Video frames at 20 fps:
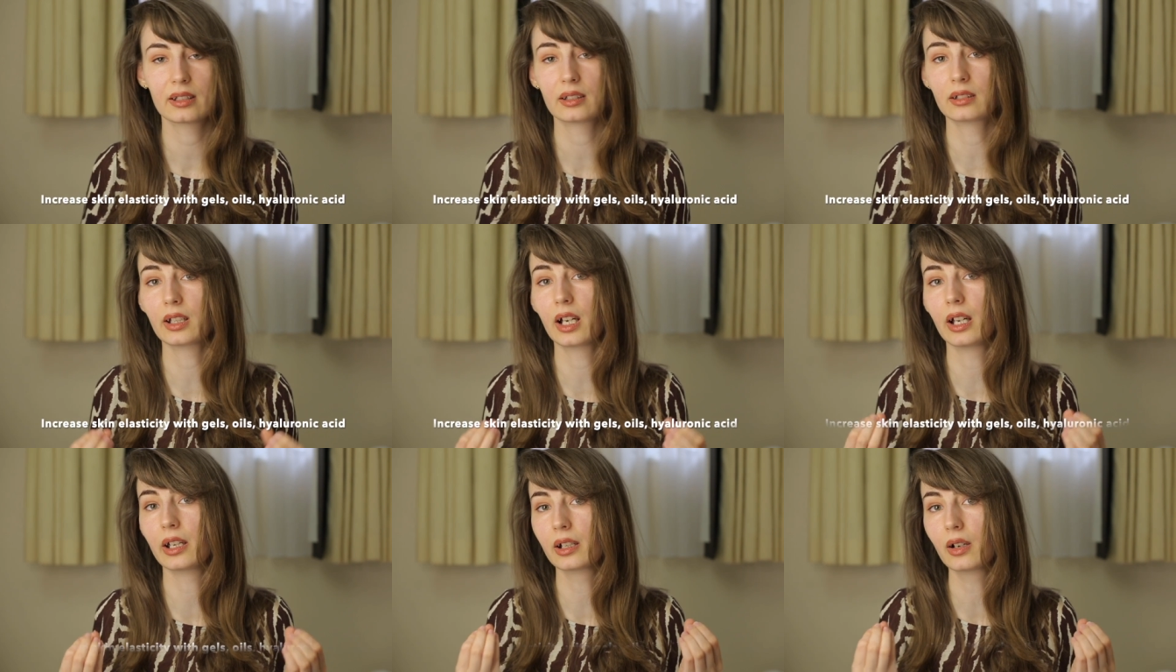
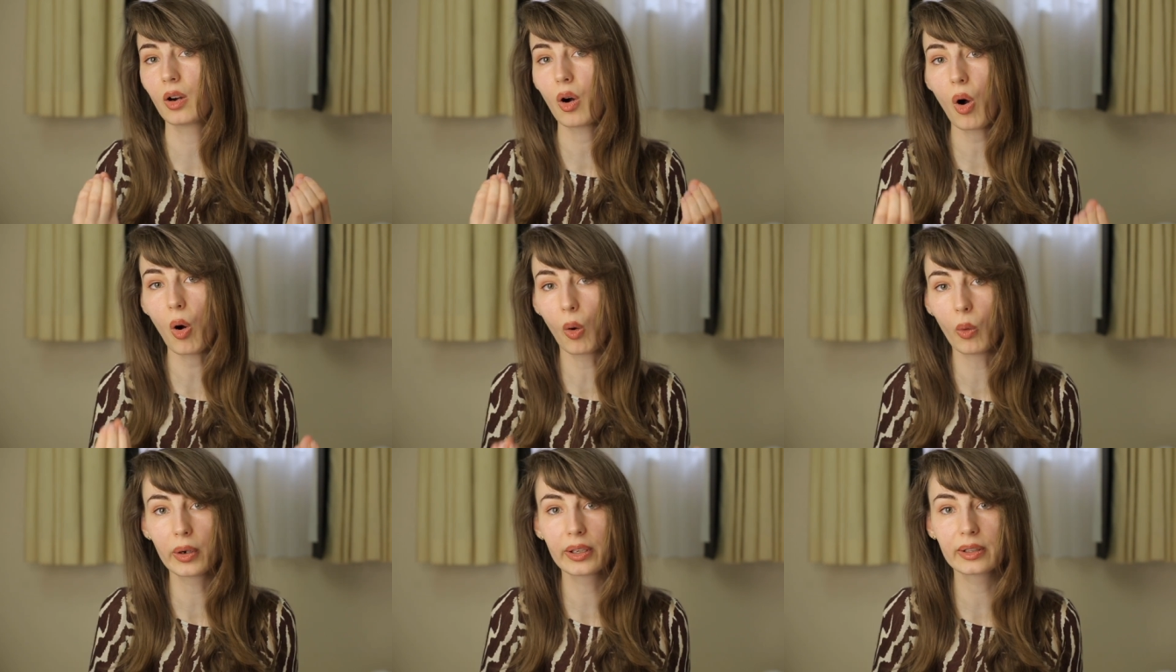like
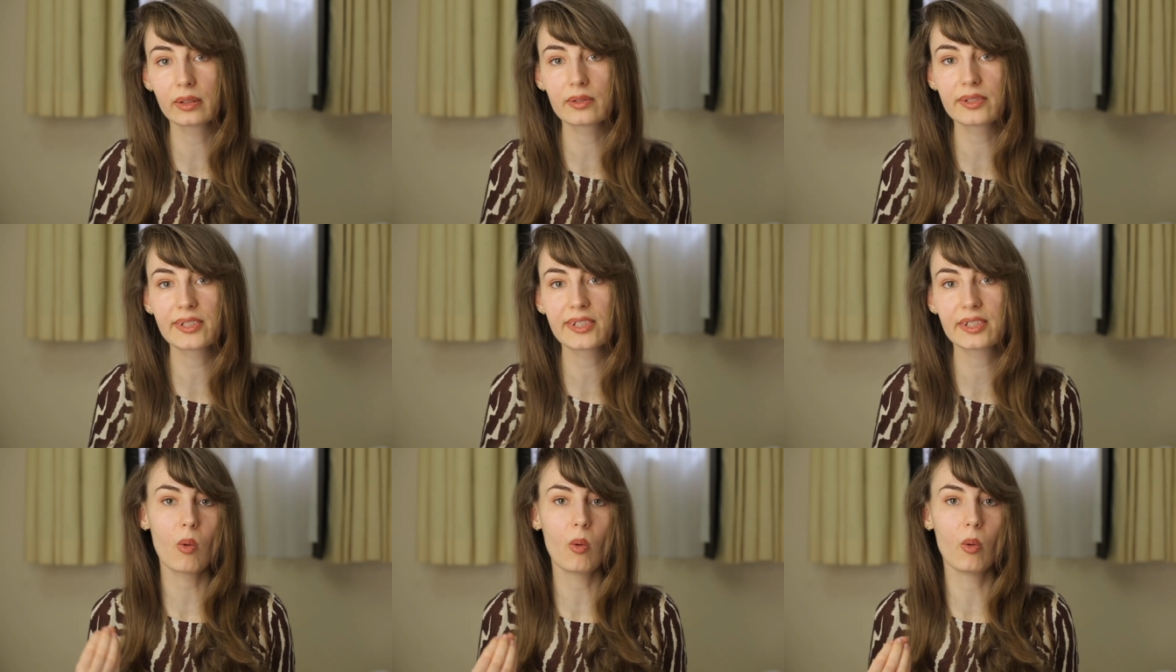
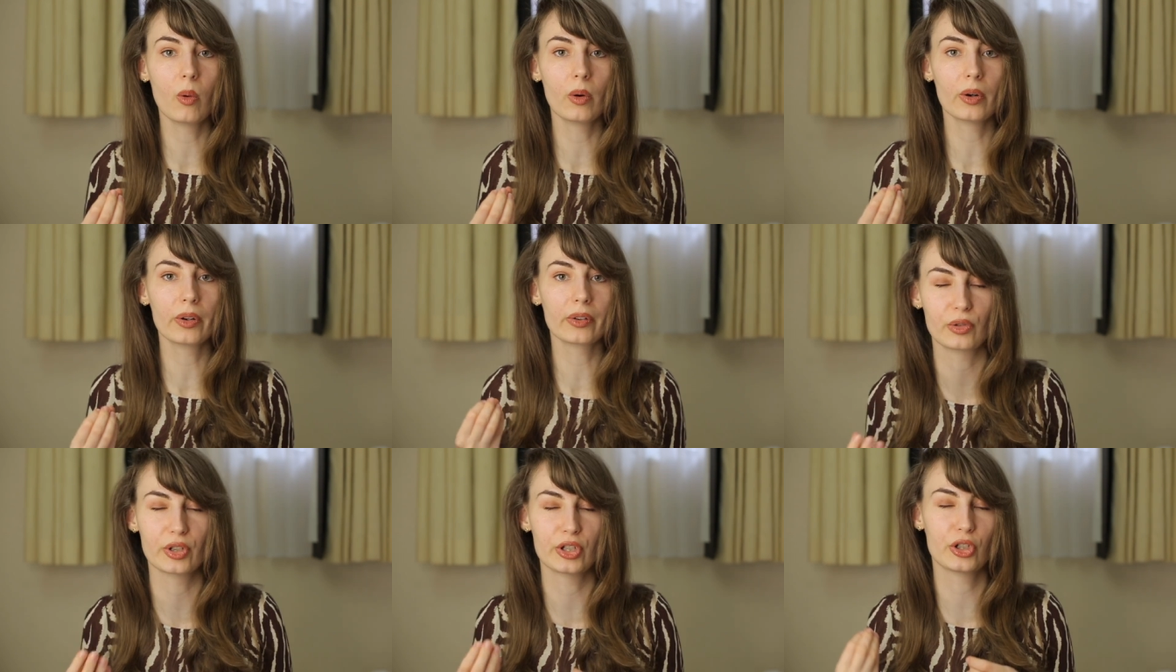oils
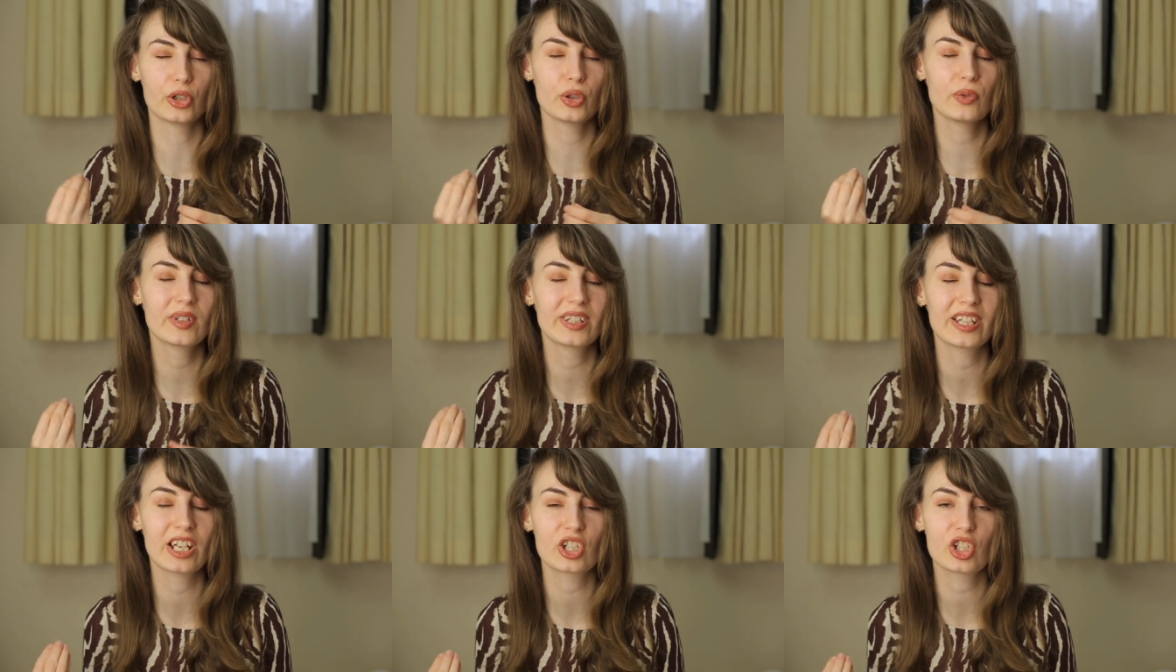or
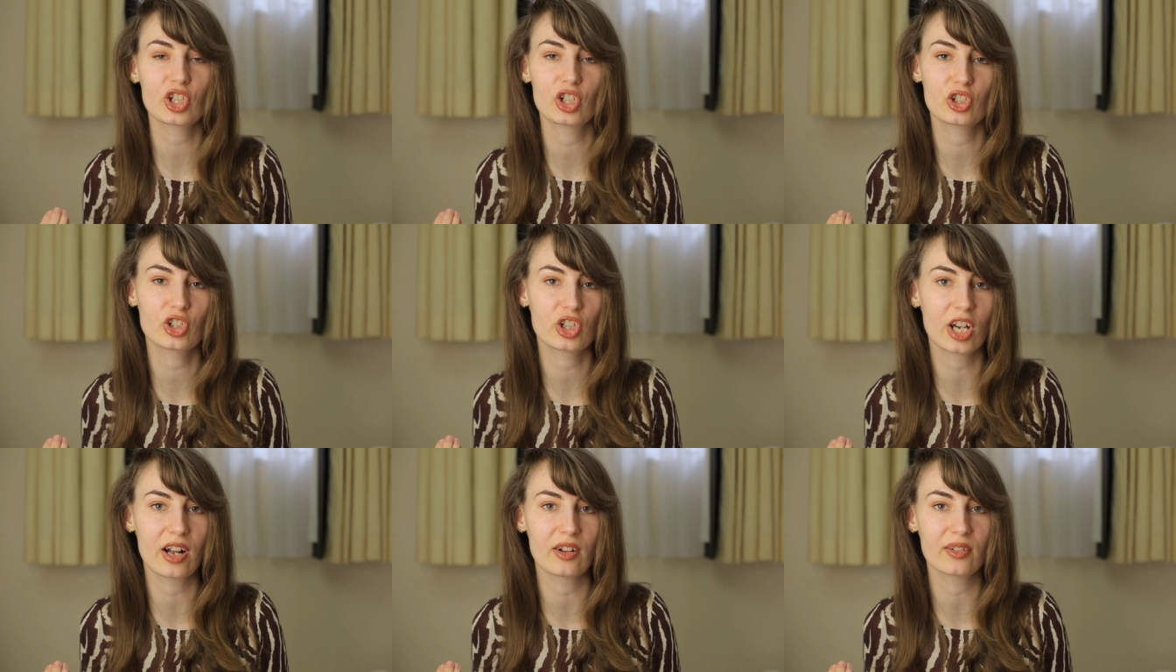
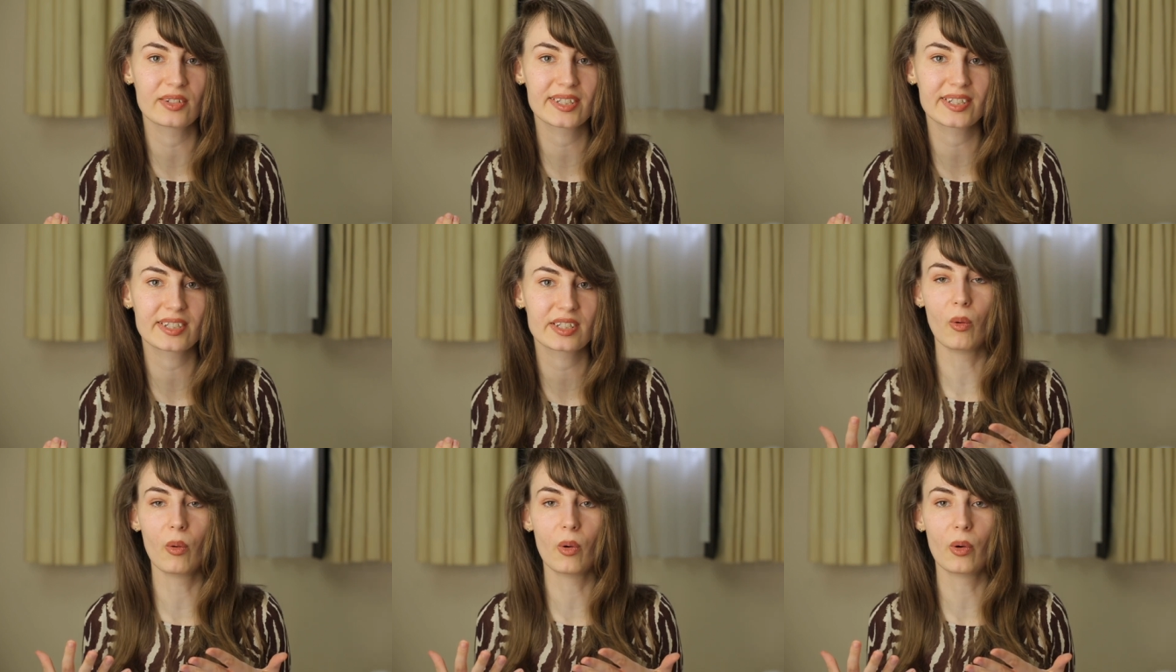rejuvenation
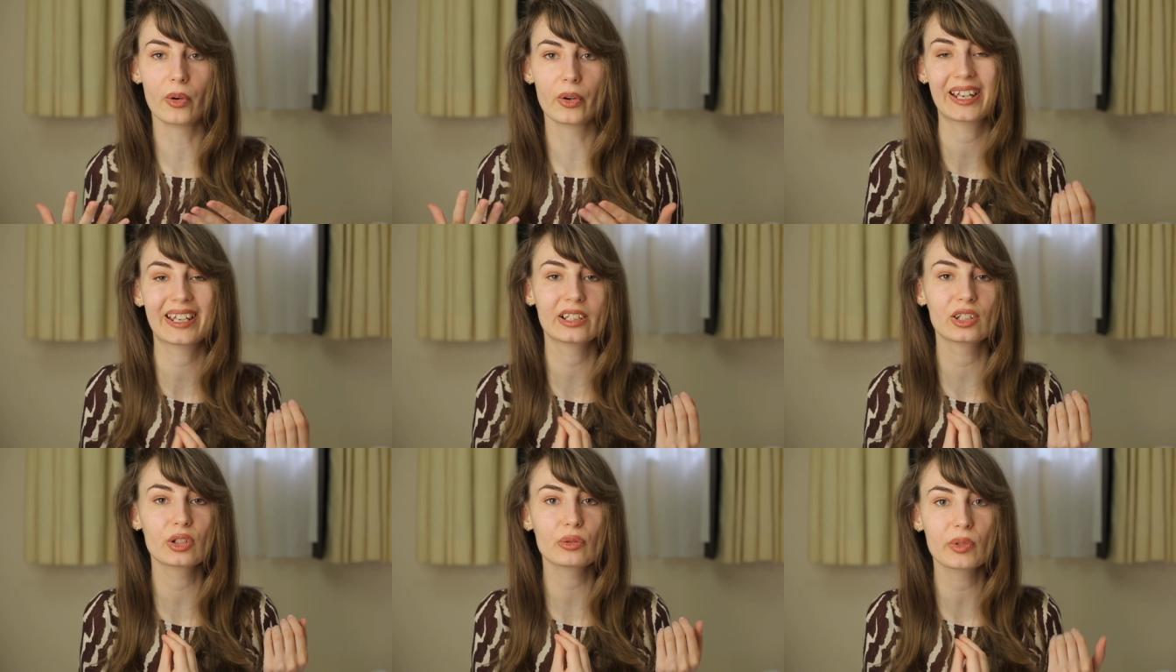gels or
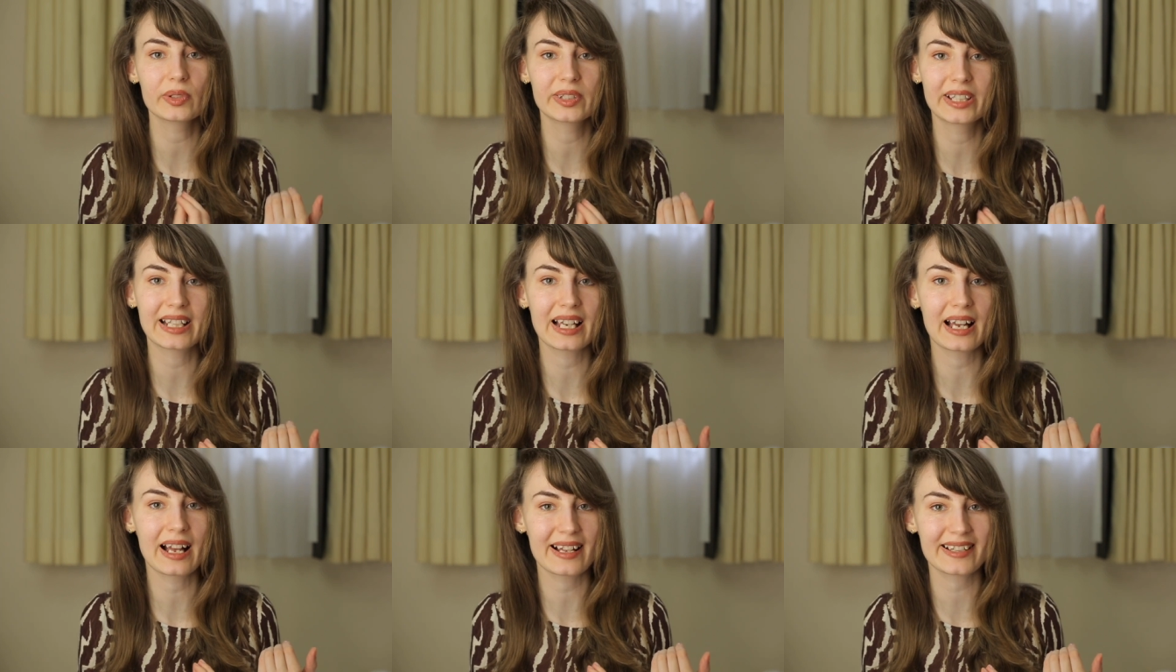
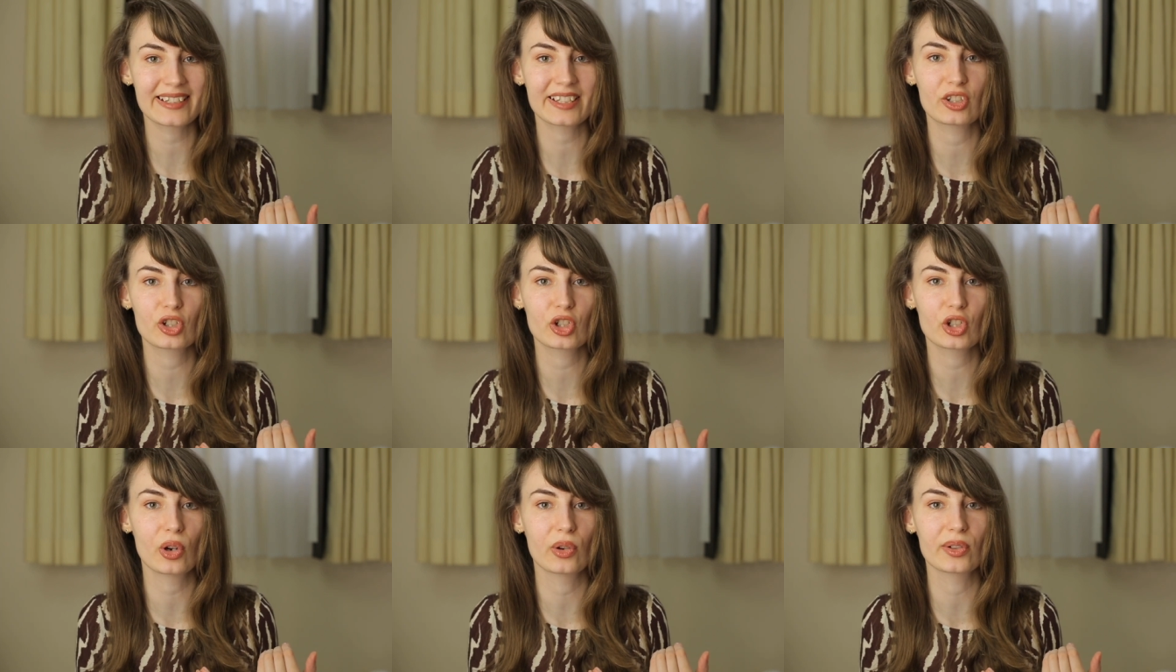hyaluronic
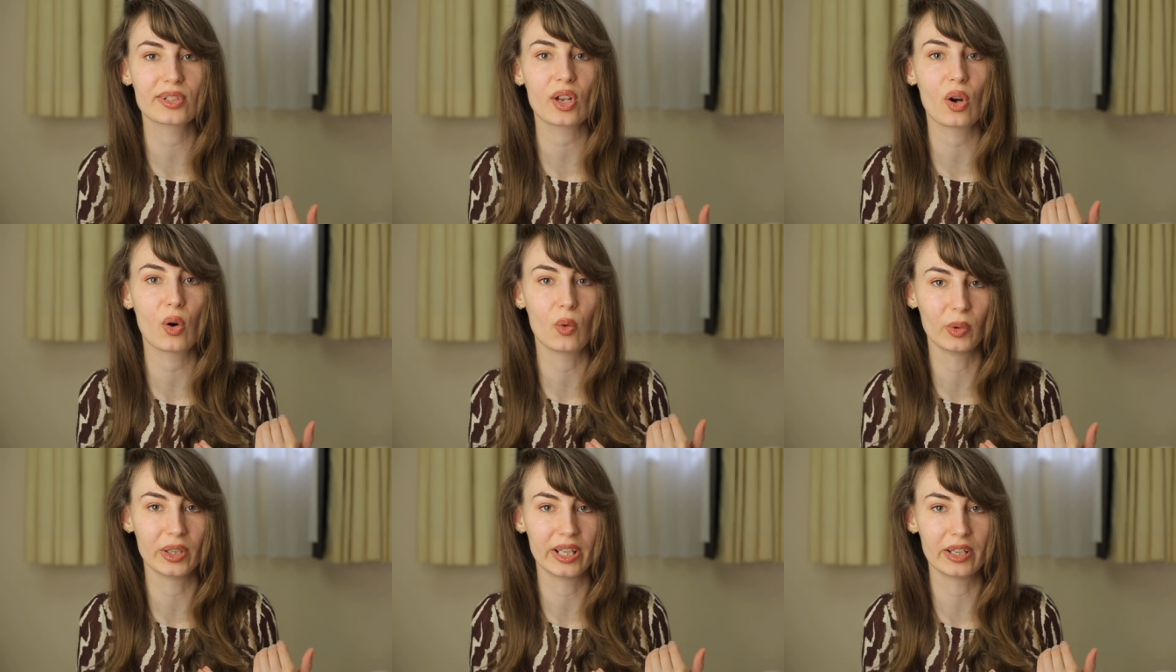acid shots
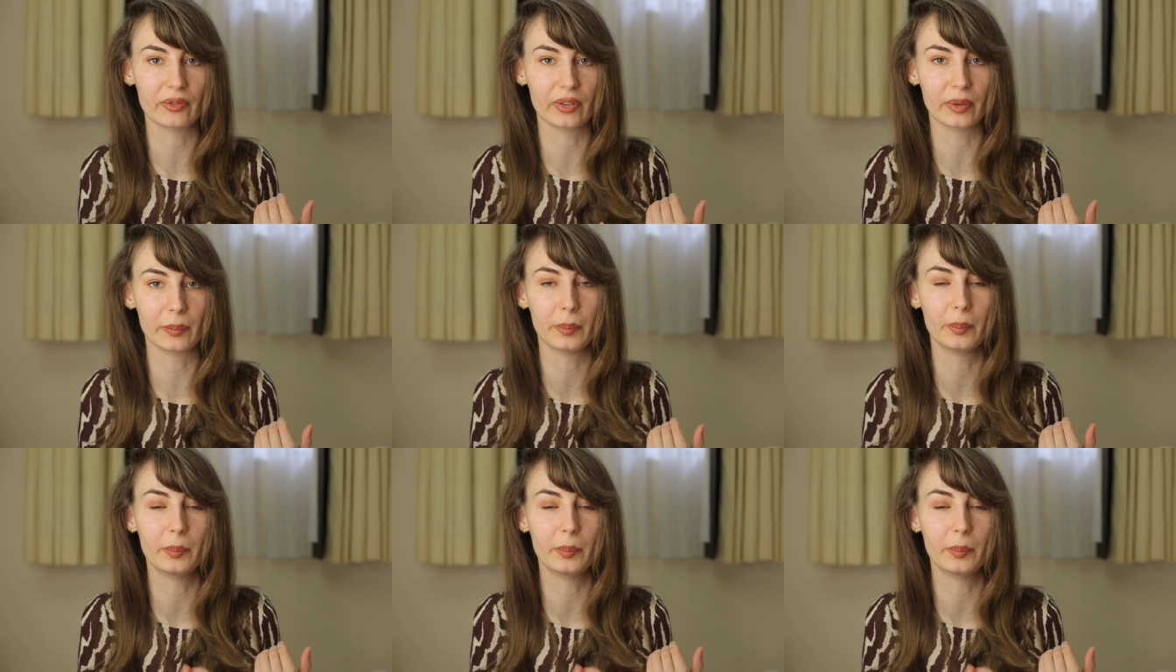or whatever.